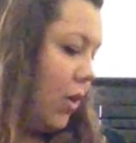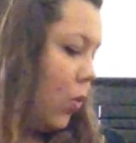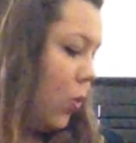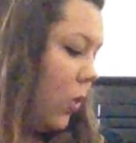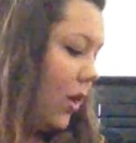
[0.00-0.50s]

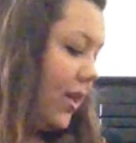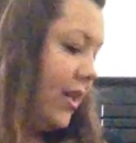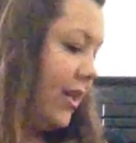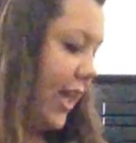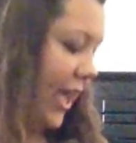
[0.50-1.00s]

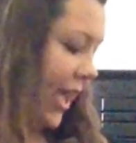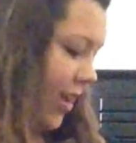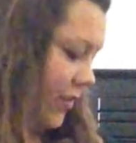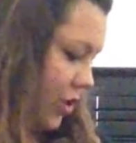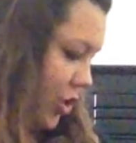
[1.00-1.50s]

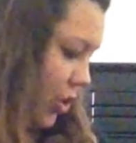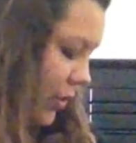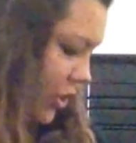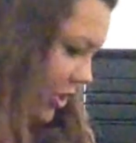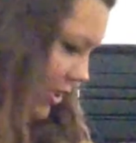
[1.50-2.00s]
1.5, 2
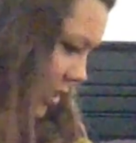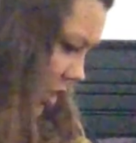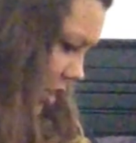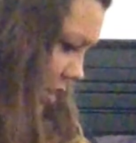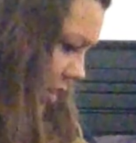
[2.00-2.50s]
inches
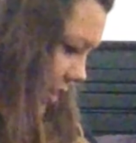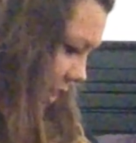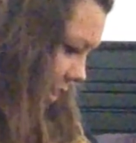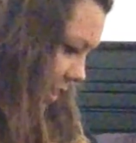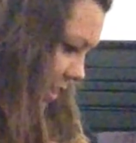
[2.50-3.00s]
long,
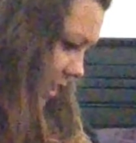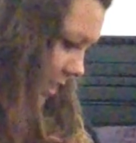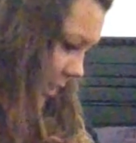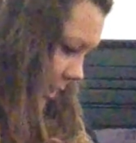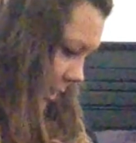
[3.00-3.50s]
I
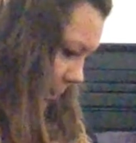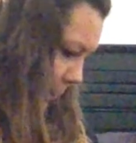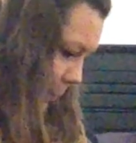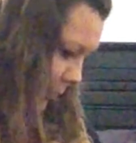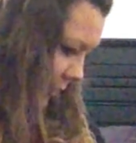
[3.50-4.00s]
think.
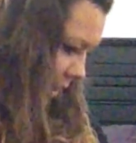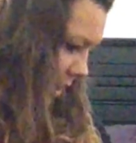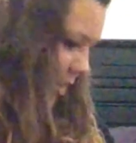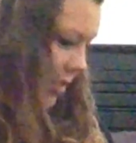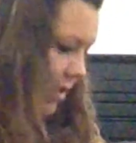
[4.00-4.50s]

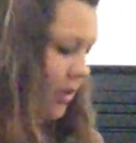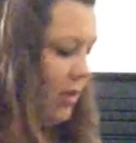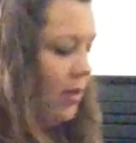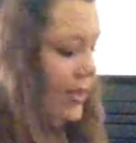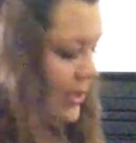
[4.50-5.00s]

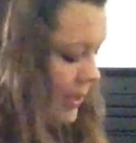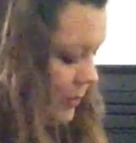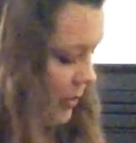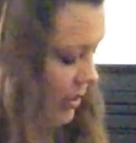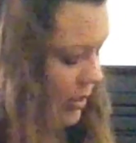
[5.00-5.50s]
Does
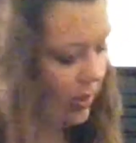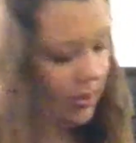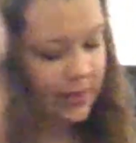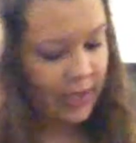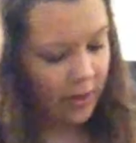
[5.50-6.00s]
this one
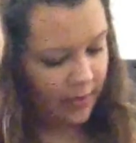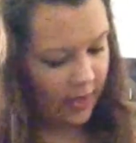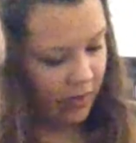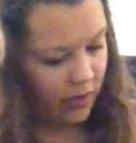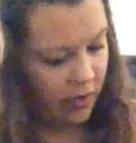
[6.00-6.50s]
tell me
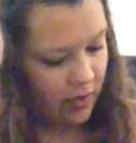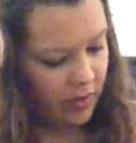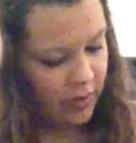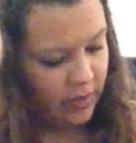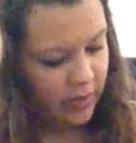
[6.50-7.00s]
how
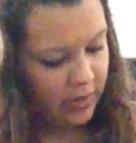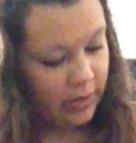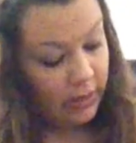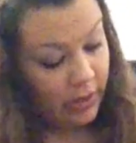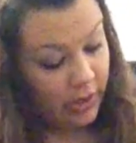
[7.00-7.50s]
long?
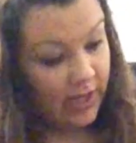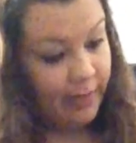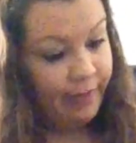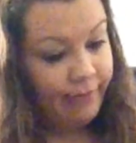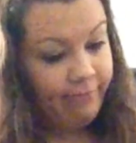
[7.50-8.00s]

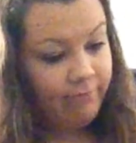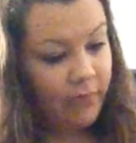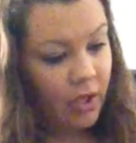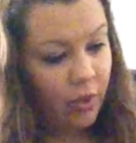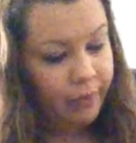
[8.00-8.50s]

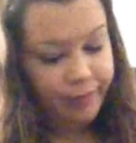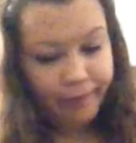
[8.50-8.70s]
No.